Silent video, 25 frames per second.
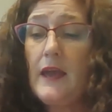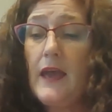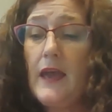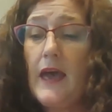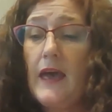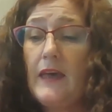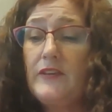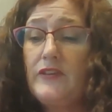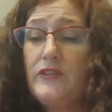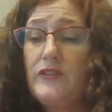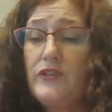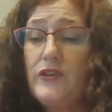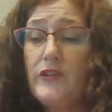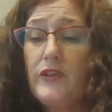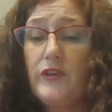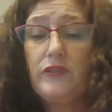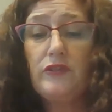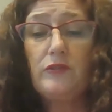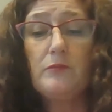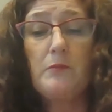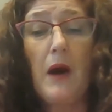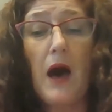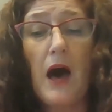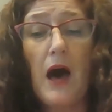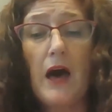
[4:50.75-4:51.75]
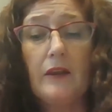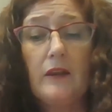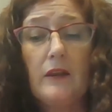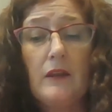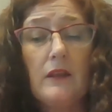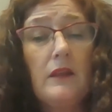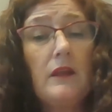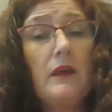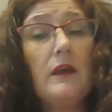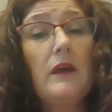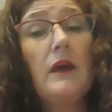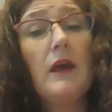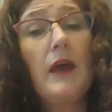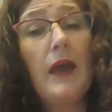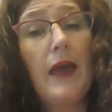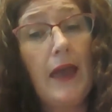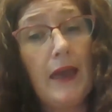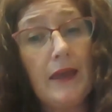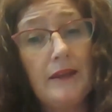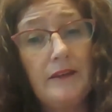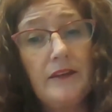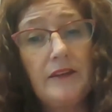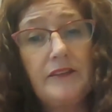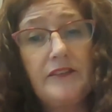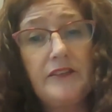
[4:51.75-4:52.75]
as to this model
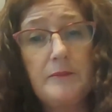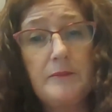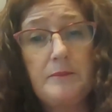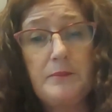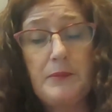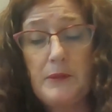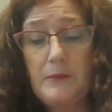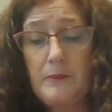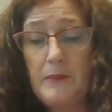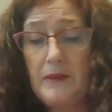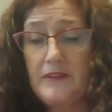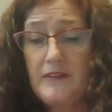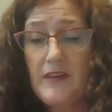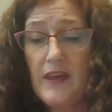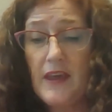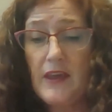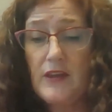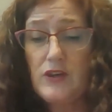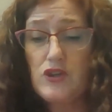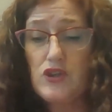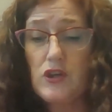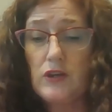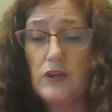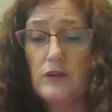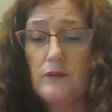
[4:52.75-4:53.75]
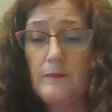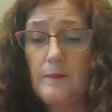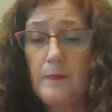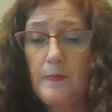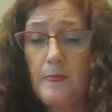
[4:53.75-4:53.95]
and its implementation.